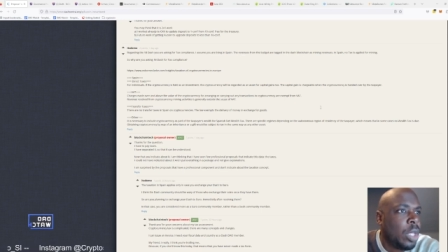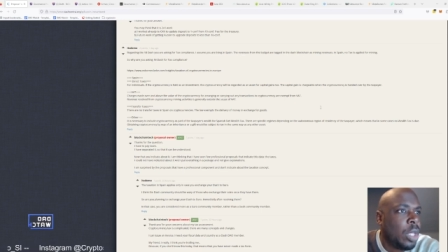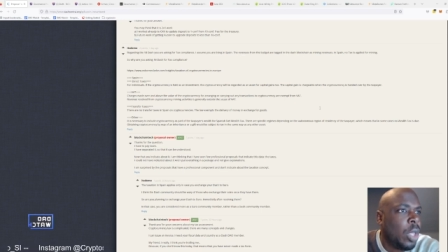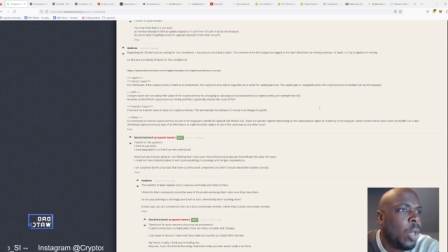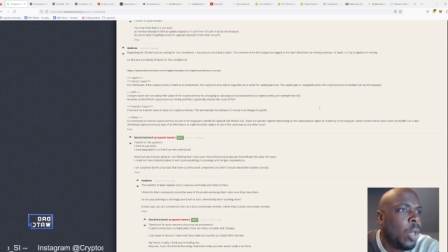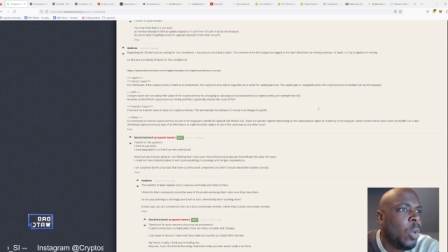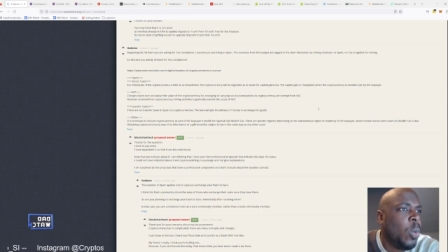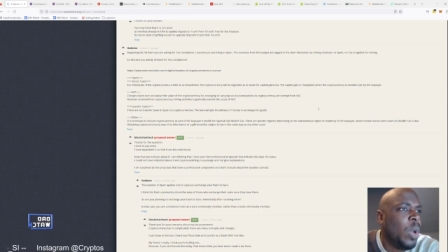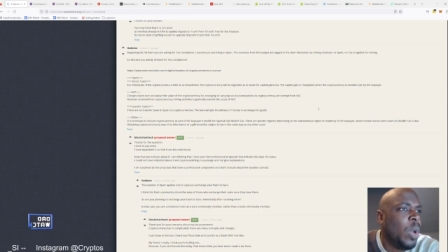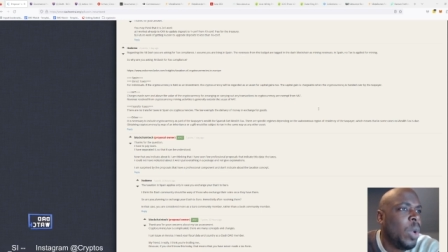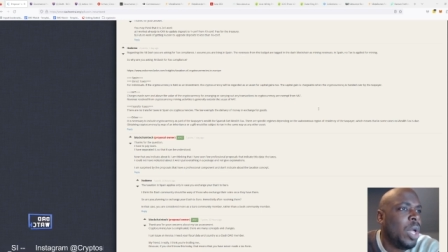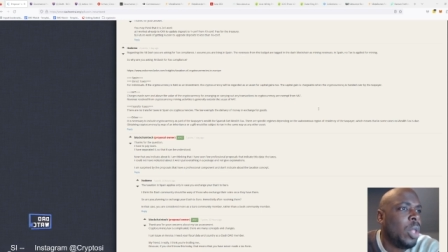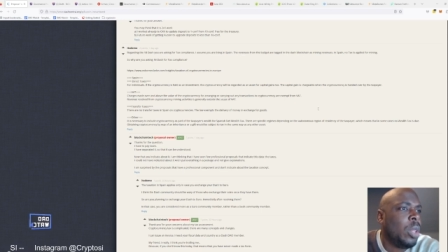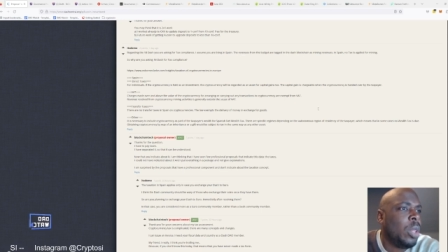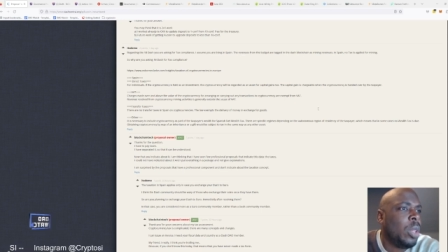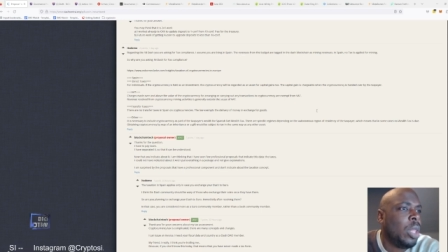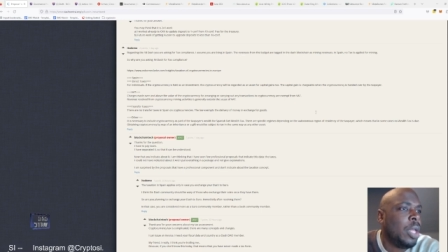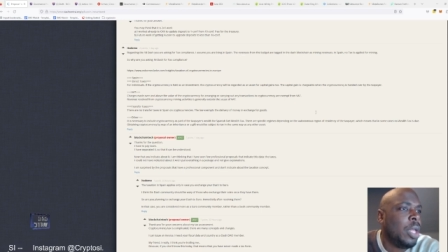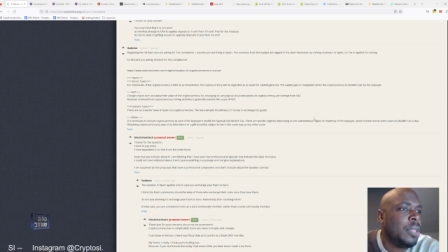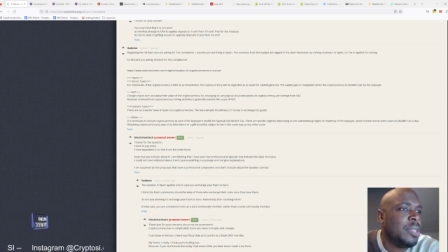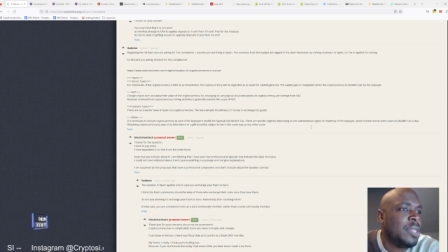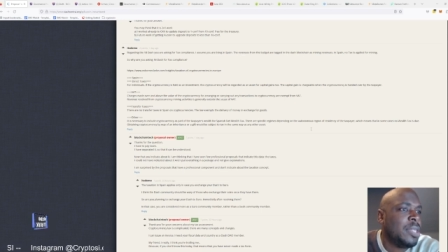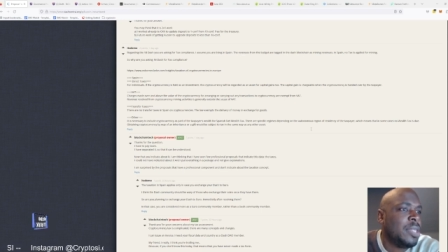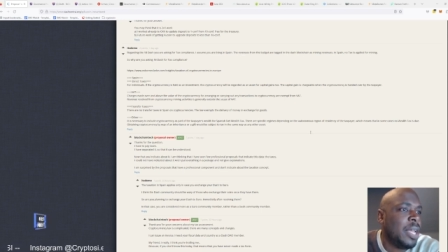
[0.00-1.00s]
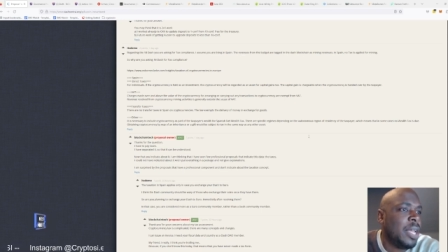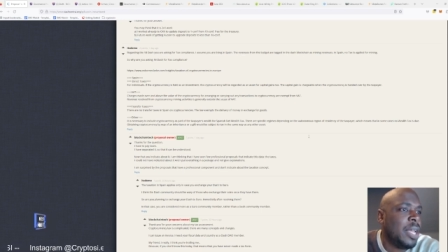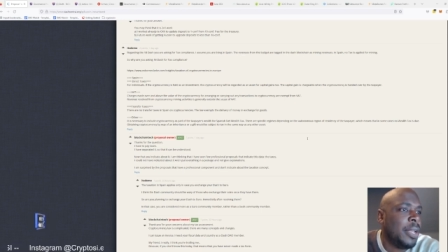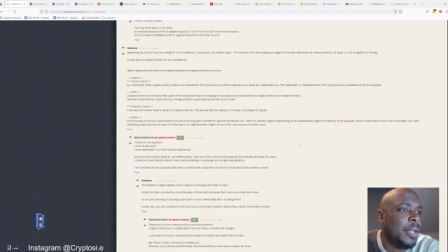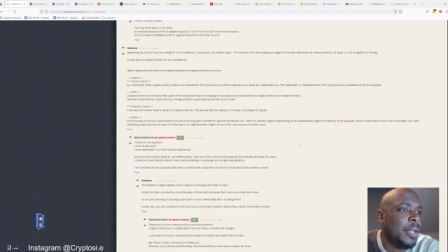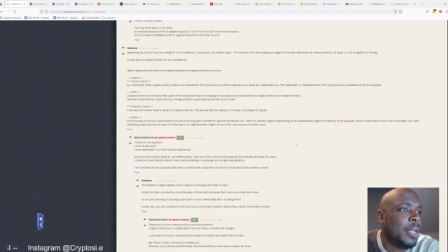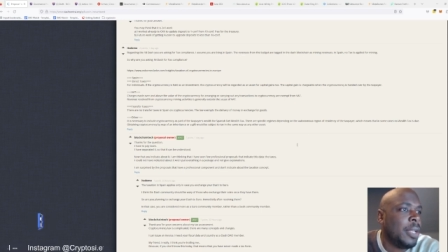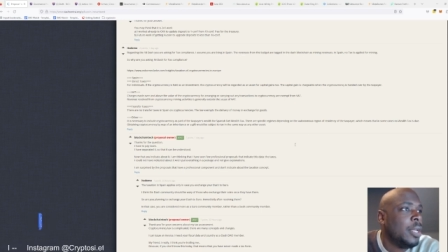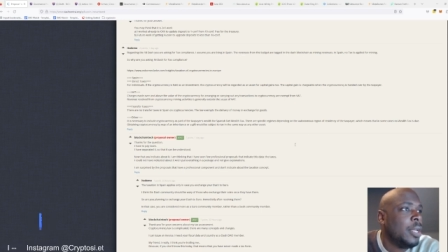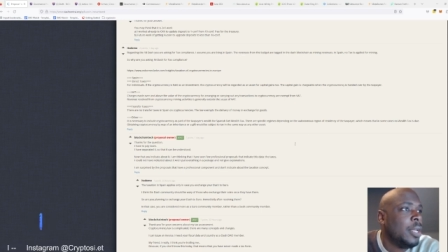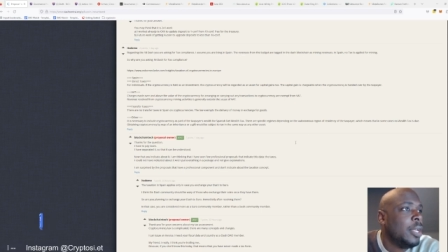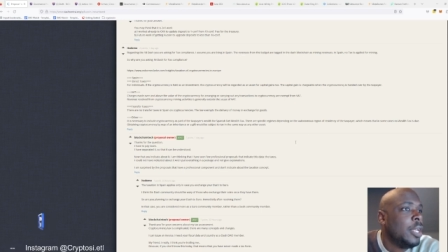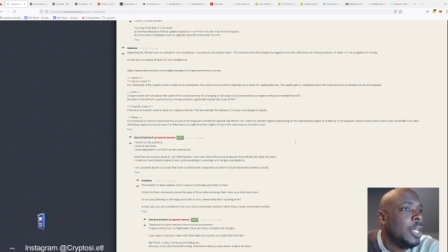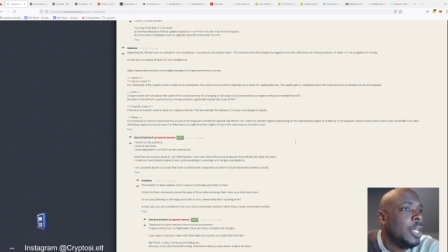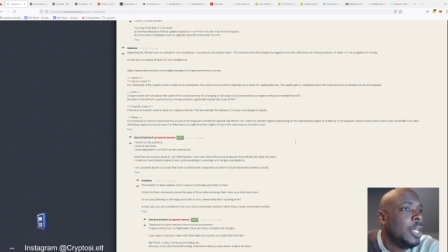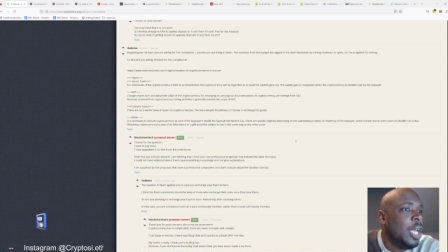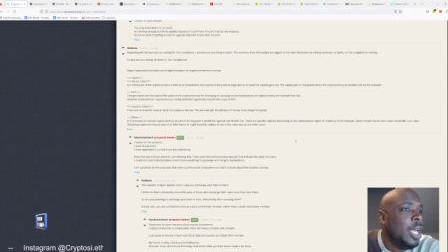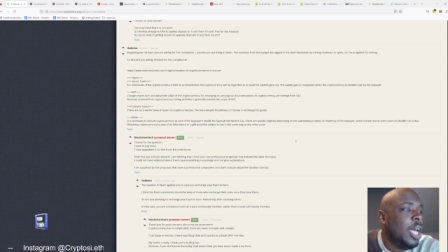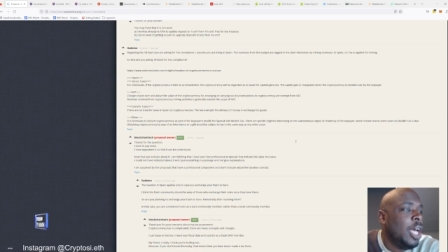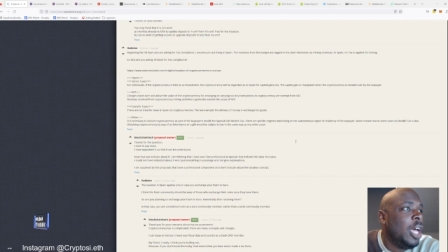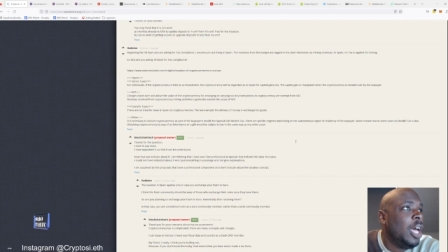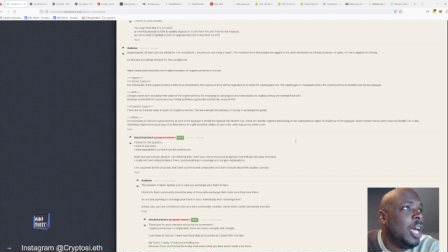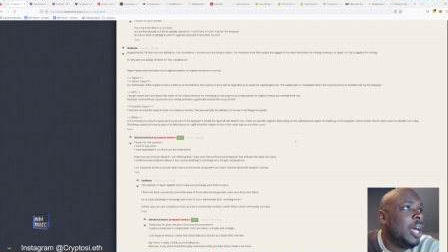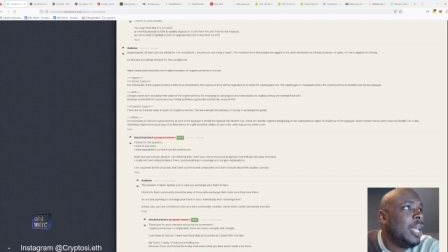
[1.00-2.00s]
Well done.
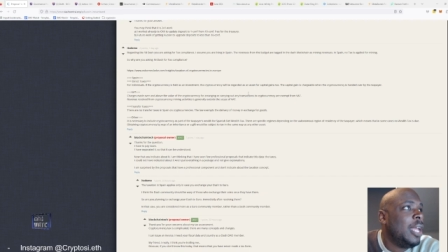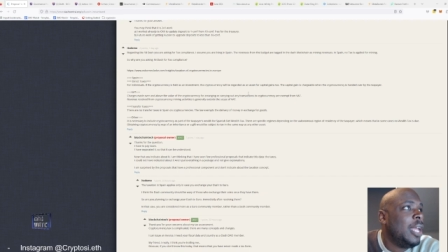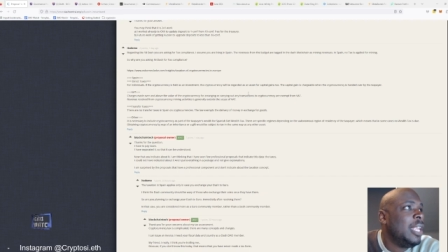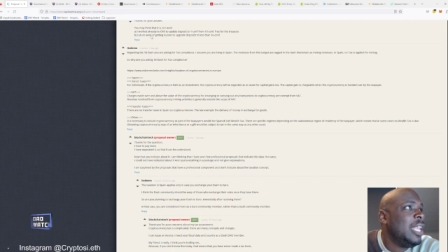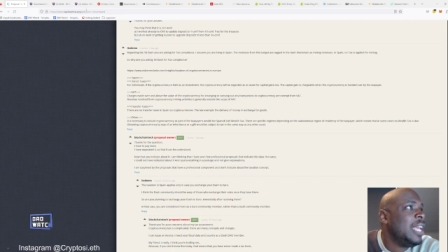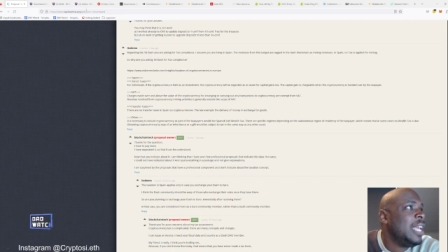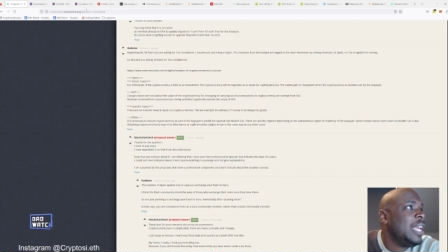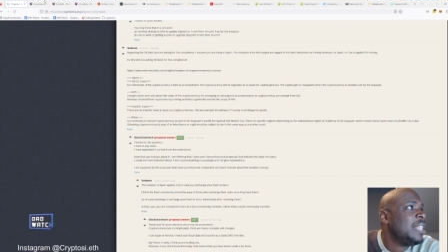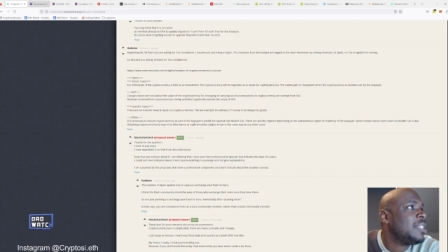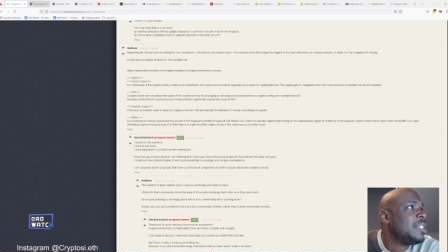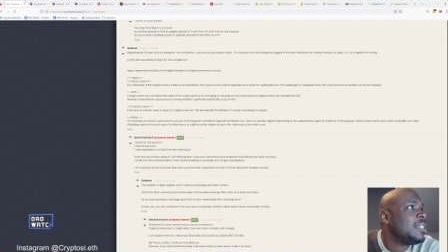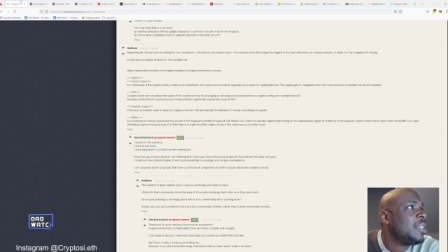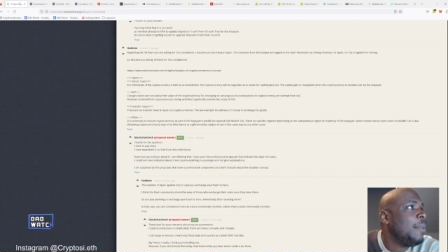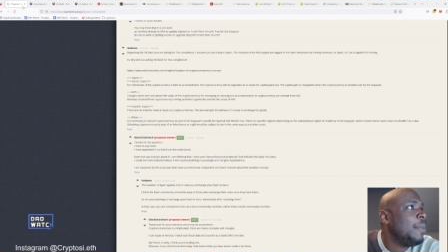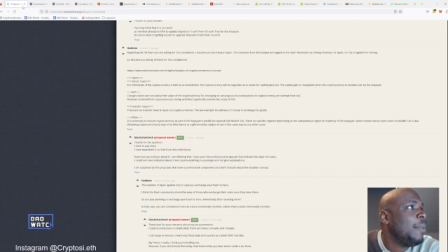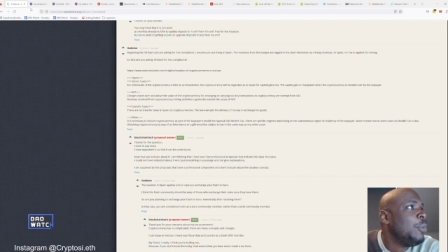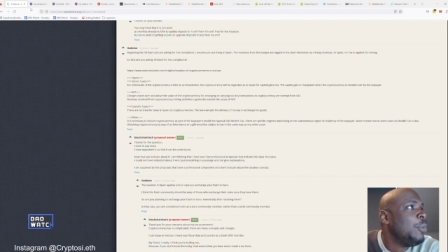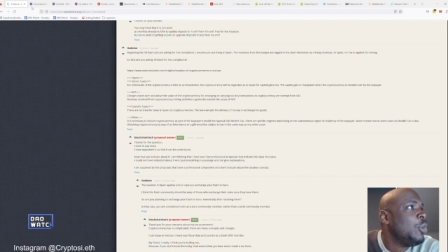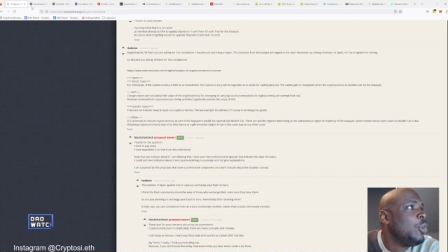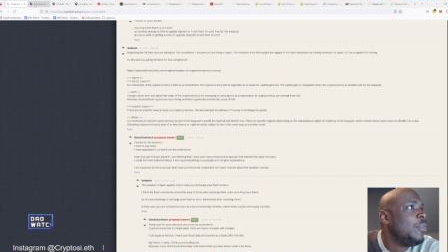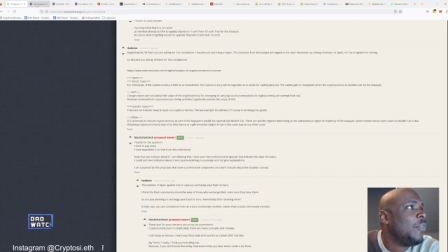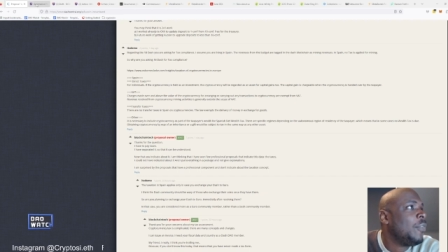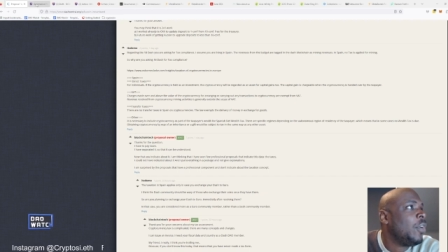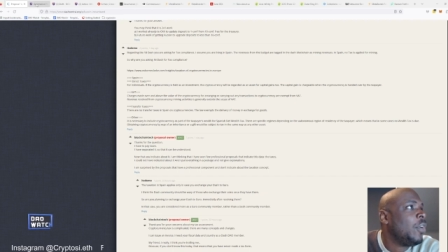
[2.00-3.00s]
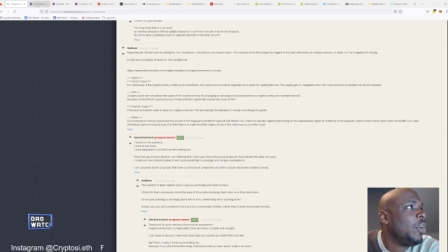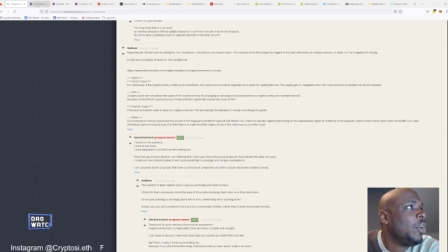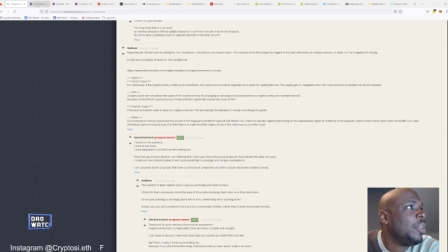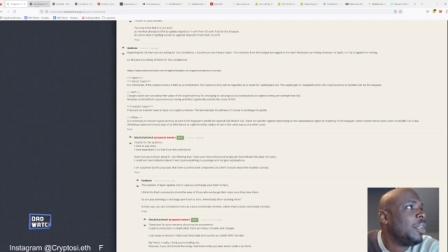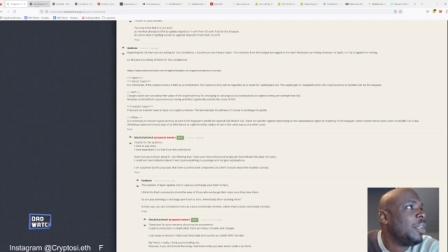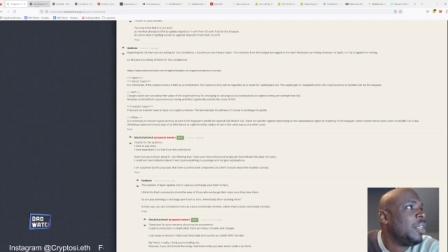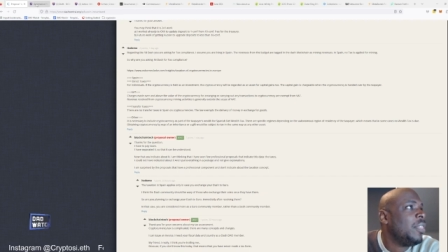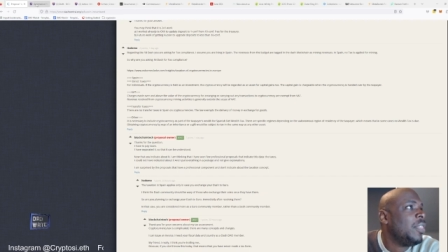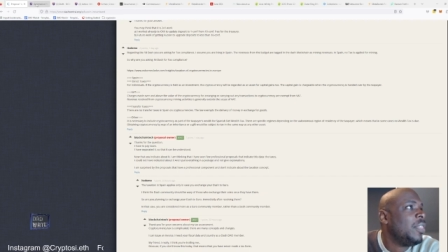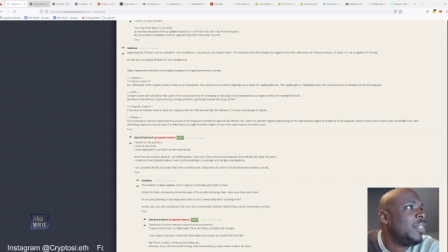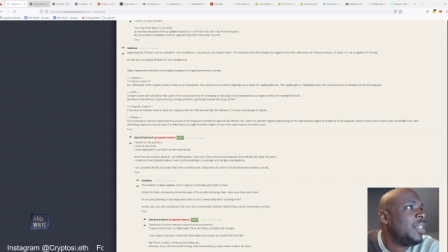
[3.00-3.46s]
Uh, let's move on. The